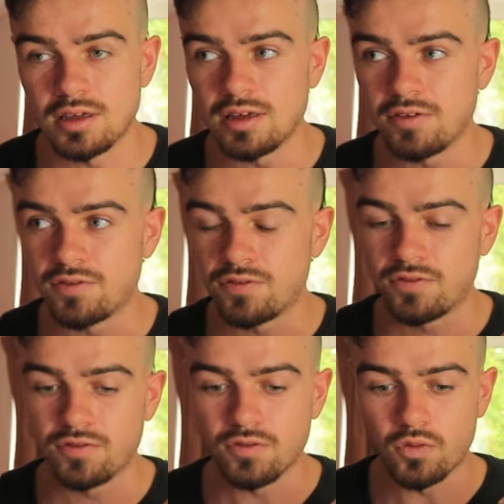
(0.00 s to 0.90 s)

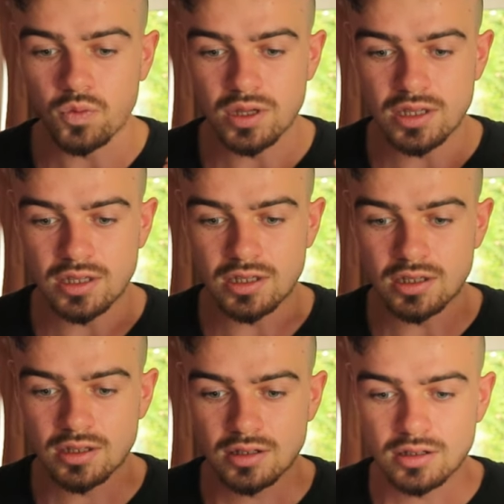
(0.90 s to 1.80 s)
if
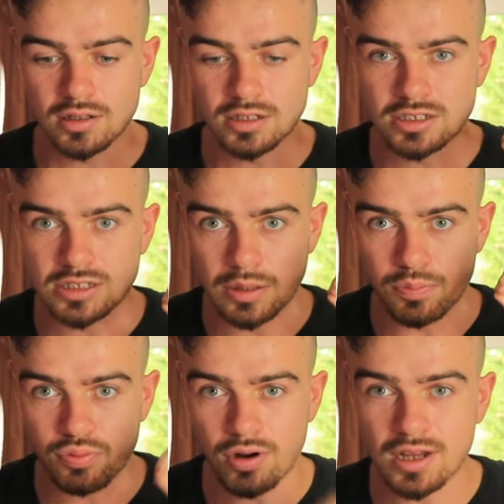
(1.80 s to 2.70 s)
we
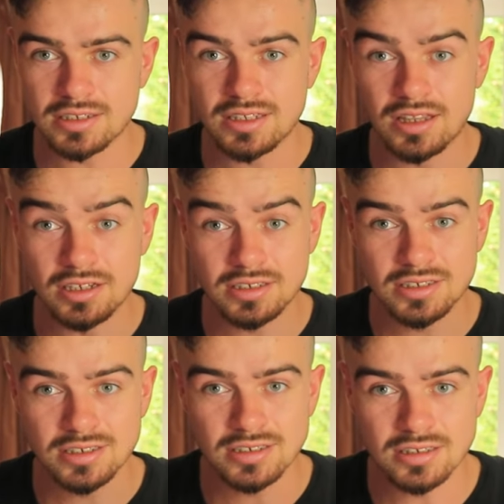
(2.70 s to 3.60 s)
suppress the
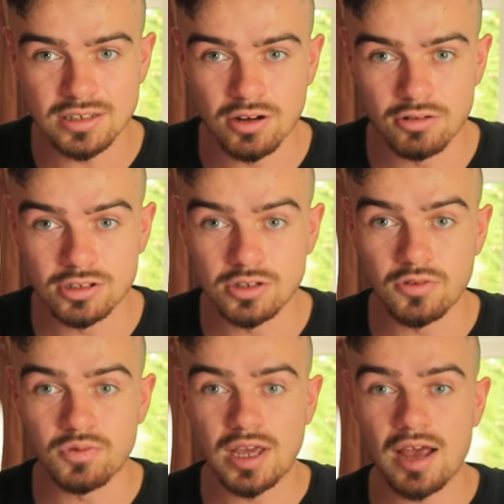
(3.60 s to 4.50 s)
stutter. So
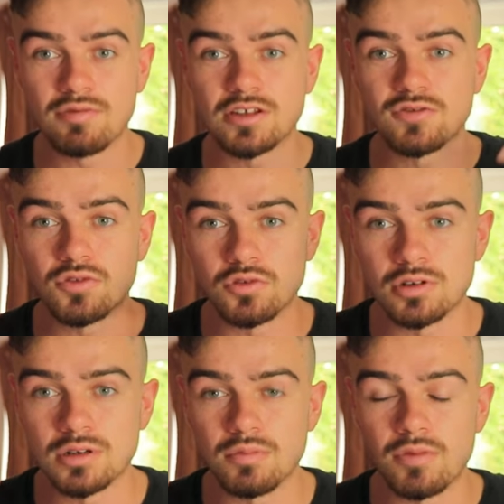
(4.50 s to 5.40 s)
if we have these
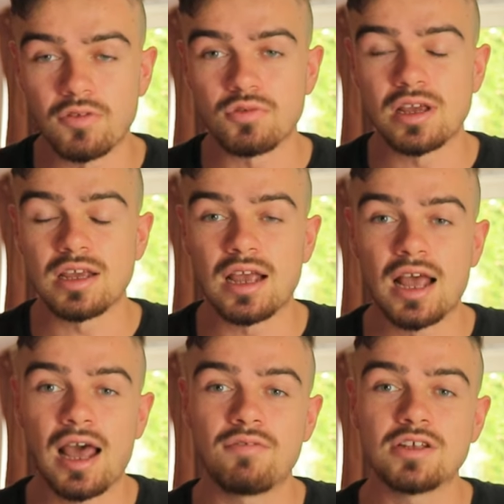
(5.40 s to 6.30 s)
fluent if we
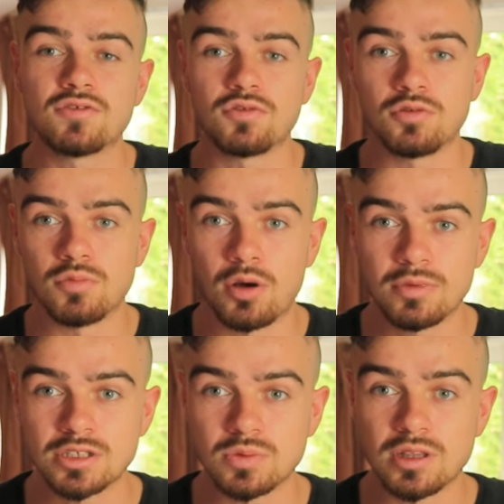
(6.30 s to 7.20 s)
have these fluent
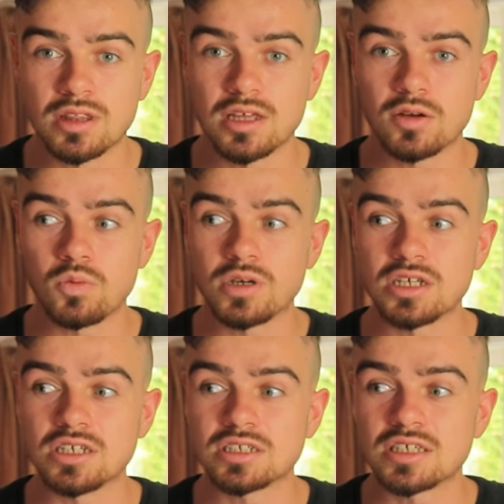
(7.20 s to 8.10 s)
moments, we think we
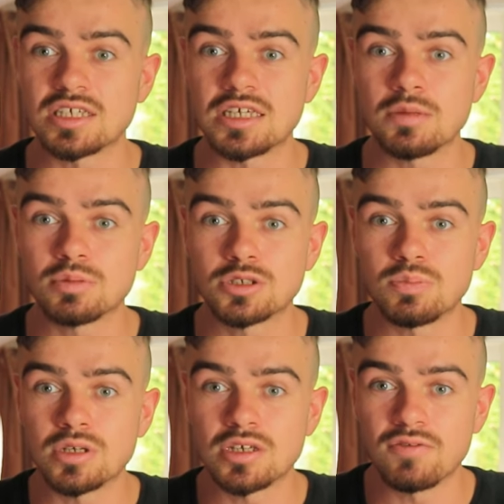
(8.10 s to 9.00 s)
can just keep
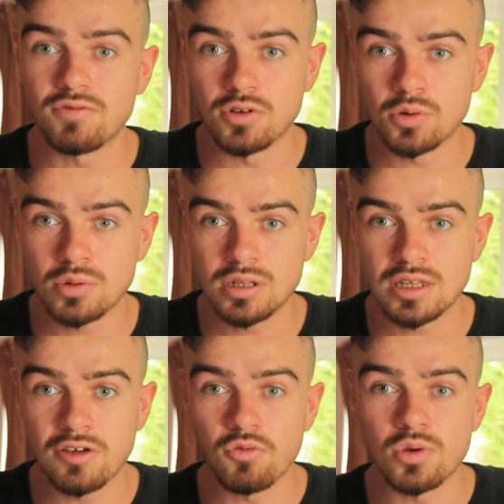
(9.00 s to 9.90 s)
speaking fluently
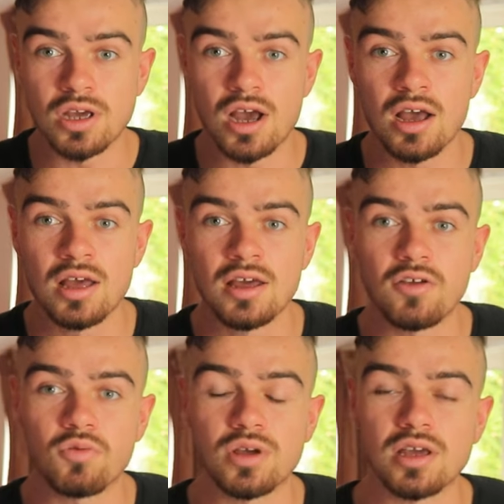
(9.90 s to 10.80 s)
if we
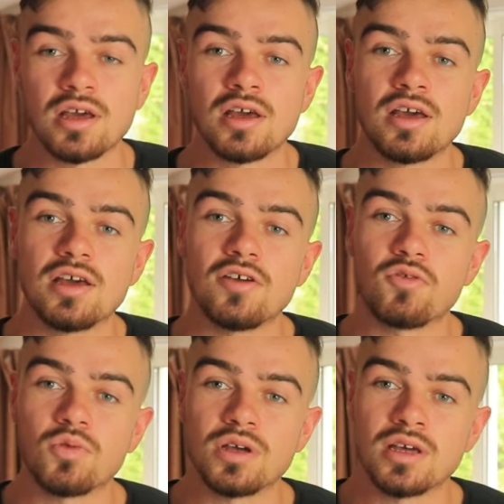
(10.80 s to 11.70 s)
if we
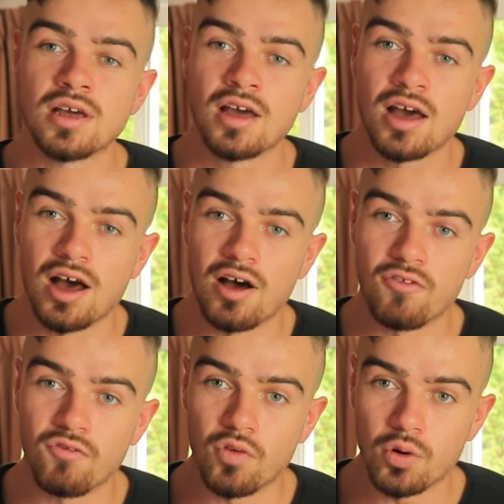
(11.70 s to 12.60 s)
if we
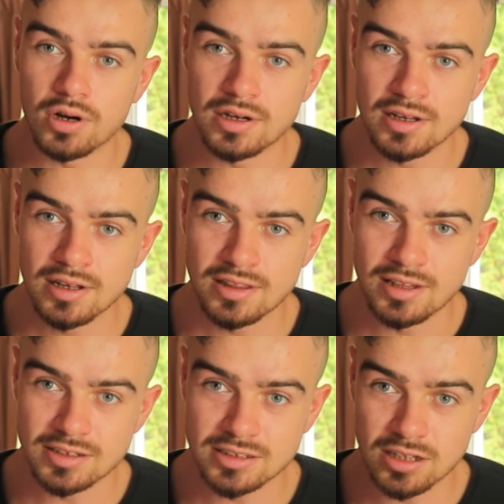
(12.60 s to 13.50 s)
avoid
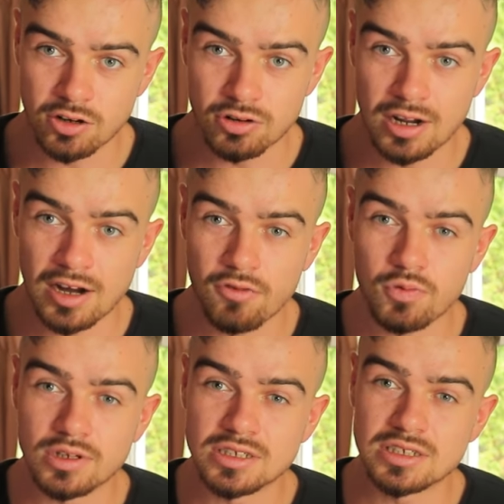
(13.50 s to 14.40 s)
the stutter and
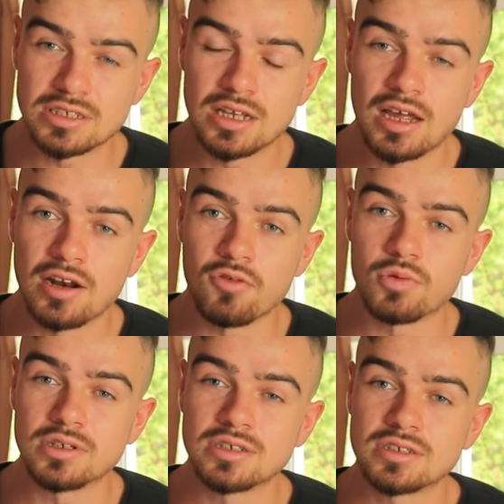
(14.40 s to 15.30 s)
if we and
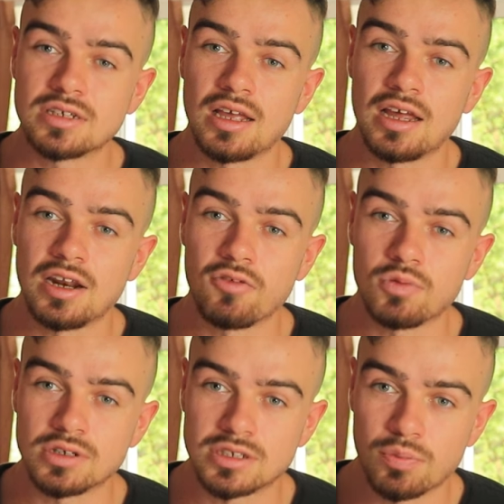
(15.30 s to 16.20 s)
if we and
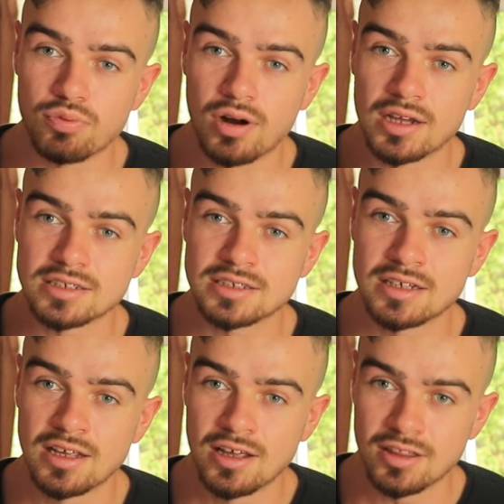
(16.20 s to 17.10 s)
if we suppress
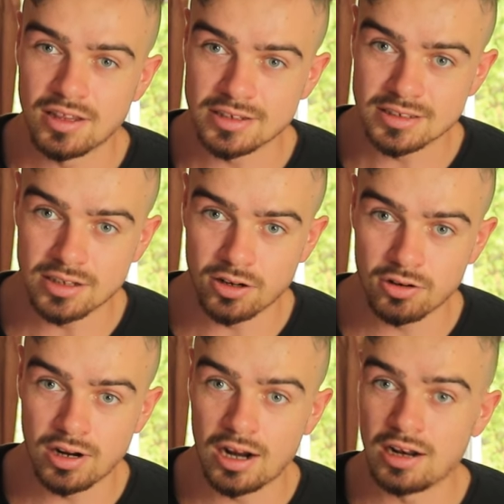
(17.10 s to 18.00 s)
the
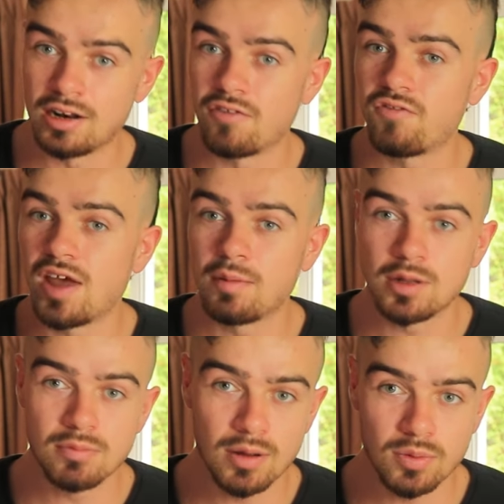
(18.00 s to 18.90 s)
stutter and
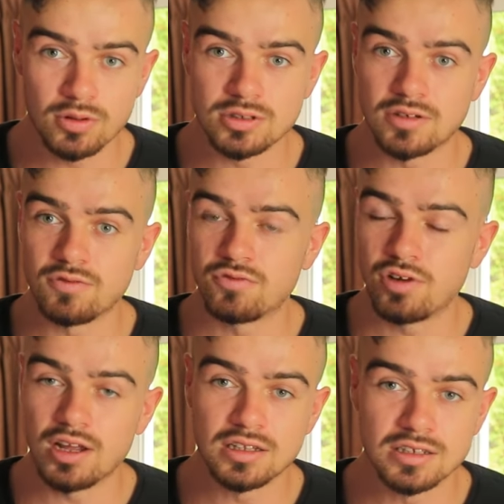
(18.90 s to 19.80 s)
family members and
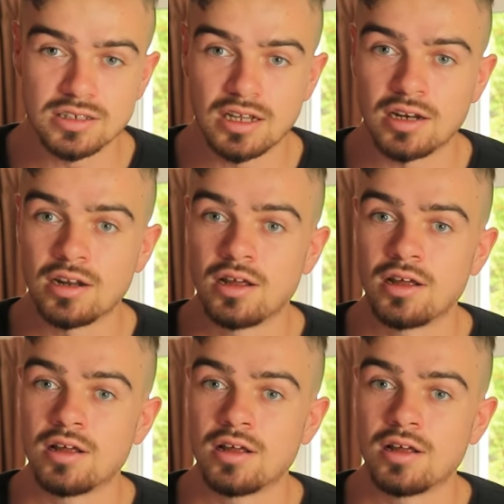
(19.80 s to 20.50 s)
friends and